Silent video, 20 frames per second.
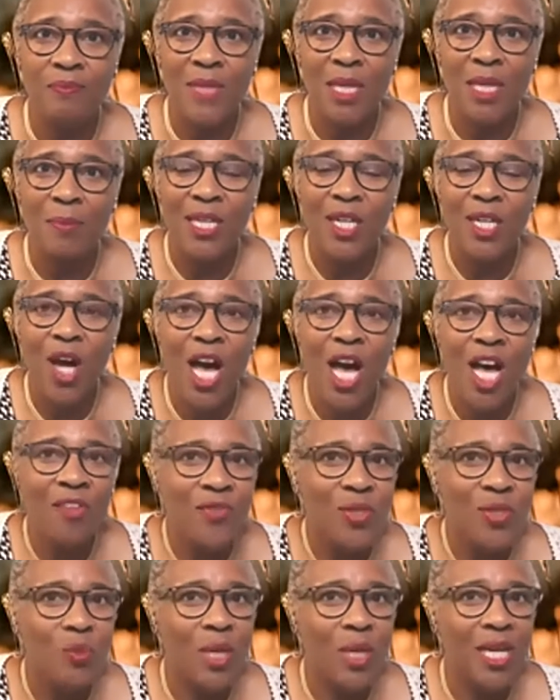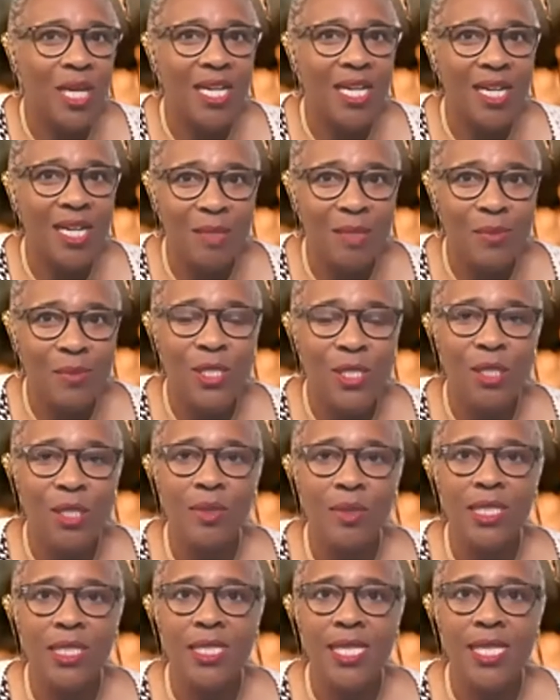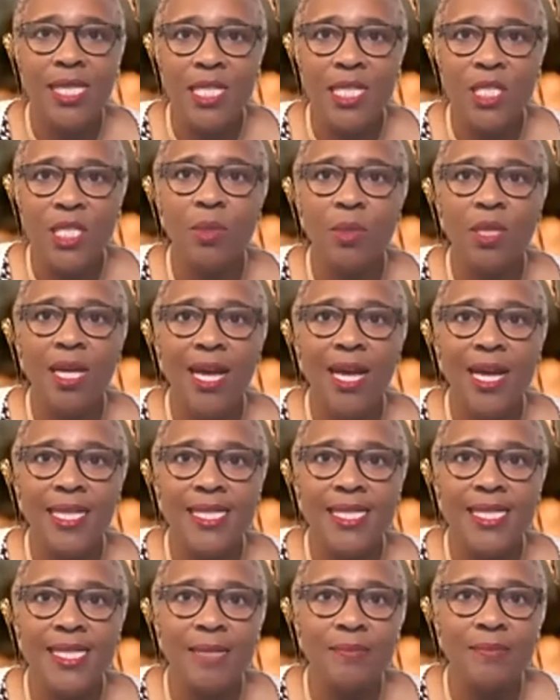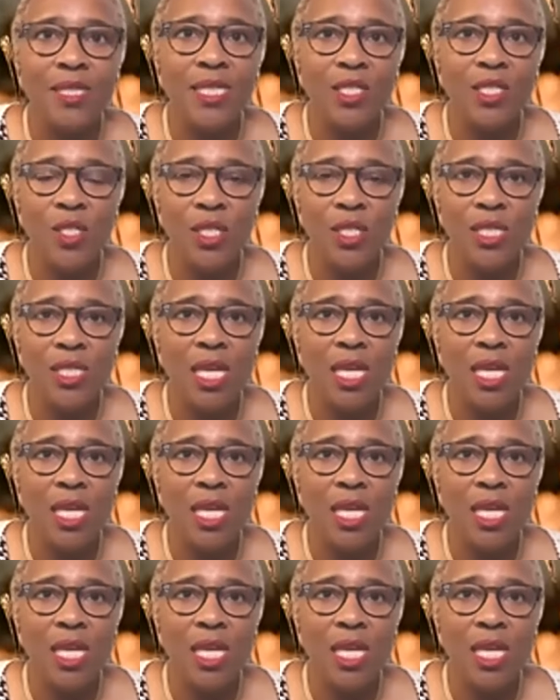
But often, when it comes to intangible concepts such as